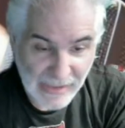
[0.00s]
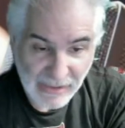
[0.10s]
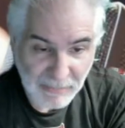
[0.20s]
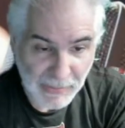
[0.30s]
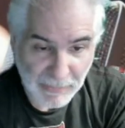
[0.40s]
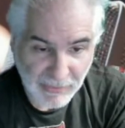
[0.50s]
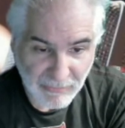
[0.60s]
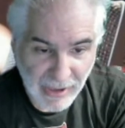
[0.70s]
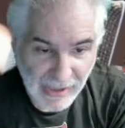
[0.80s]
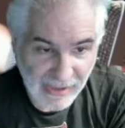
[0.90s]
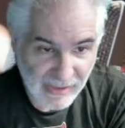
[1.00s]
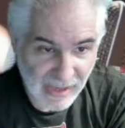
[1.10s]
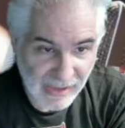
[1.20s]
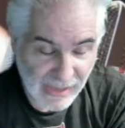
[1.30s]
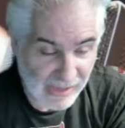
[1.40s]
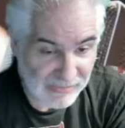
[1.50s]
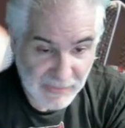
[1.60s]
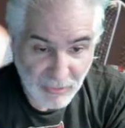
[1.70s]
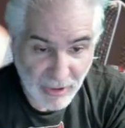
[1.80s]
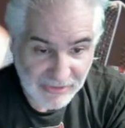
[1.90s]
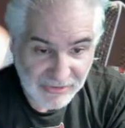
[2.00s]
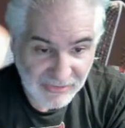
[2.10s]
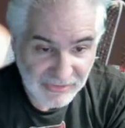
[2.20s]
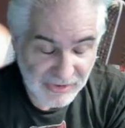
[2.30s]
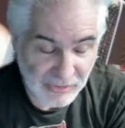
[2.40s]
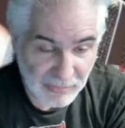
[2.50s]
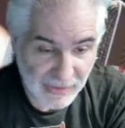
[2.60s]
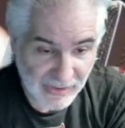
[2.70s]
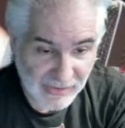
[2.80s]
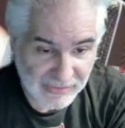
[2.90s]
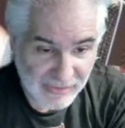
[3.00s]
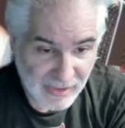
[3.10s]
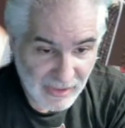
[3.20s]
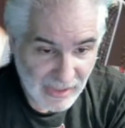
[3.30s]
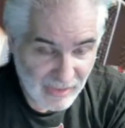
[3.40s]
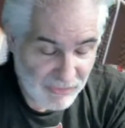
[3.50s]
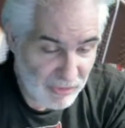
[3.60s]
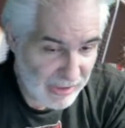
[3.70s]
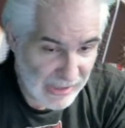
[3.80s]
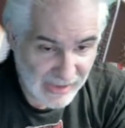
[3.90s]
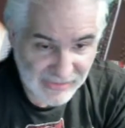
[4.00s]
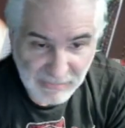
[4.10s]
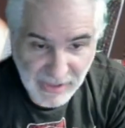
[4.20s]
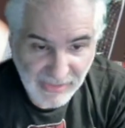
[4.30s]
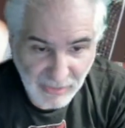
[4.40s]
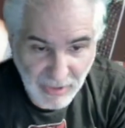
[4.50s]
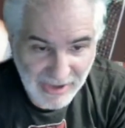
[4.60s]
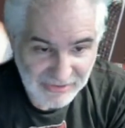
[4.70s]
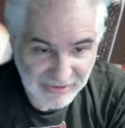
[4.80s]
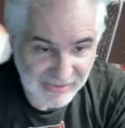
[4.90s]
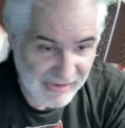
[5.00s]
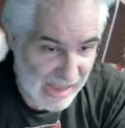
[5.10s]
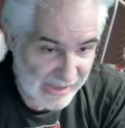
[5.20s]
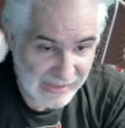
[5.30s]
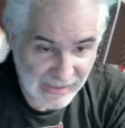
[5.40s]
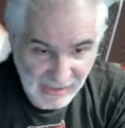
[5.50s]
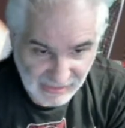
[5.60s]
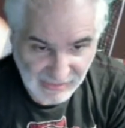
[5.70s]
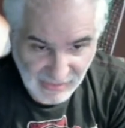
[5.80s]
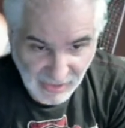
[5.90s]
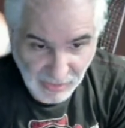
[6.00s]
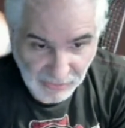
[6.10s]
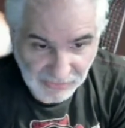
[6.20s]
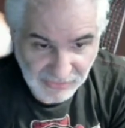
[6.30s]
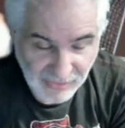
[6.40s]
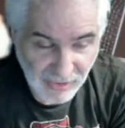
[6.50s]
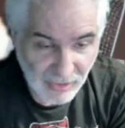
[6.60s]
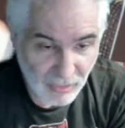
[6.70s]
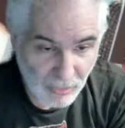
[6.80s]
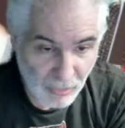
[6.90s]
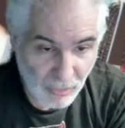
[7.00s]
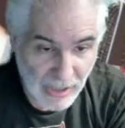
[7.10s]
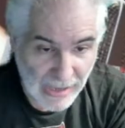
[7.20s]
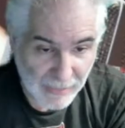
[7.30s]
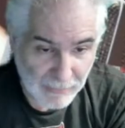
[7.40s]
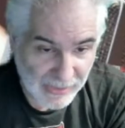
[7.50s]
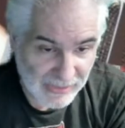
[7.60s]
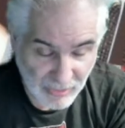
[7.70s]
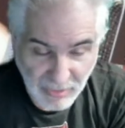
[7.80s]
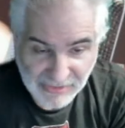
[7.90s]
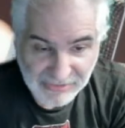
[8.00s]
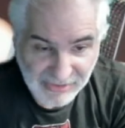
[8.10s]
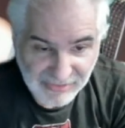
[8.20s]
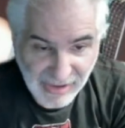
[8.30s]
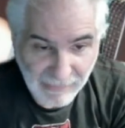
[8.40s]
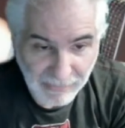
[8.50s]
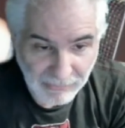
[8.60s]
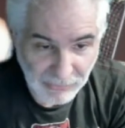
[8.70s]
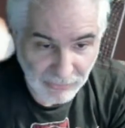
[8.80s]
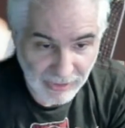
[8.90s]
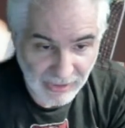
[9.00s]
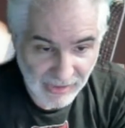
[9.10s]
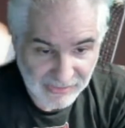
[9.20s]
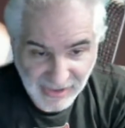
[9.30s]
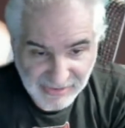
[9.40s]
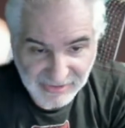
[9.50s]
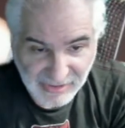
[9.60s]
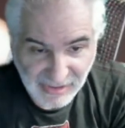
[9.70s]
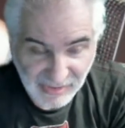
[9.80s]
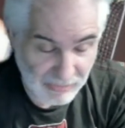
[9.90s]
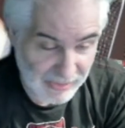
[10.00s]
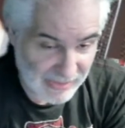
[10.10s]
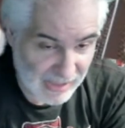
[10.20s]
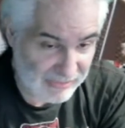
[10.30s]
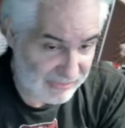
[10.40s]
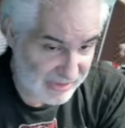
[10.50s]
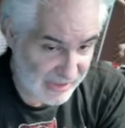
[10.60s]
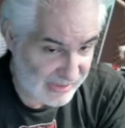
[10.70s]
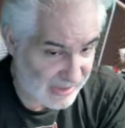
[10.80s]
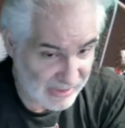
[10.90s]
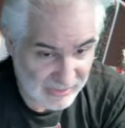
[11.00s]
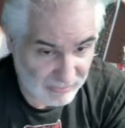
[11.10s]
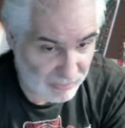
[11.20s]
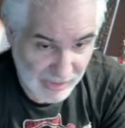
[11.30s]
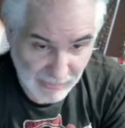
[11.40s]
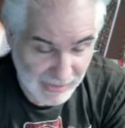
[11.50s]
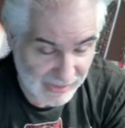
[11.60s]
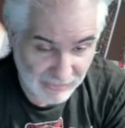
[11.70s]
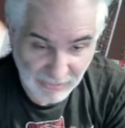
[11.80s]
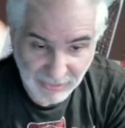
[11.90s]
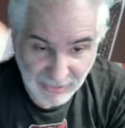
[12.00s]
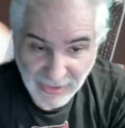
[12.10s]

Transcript: like people to write in and ask me questions too, because if you can ask me the questions, I can get it to the host, or I can bring the questions up during a session, either with Dr. Gina, Dr. Wiedemann, or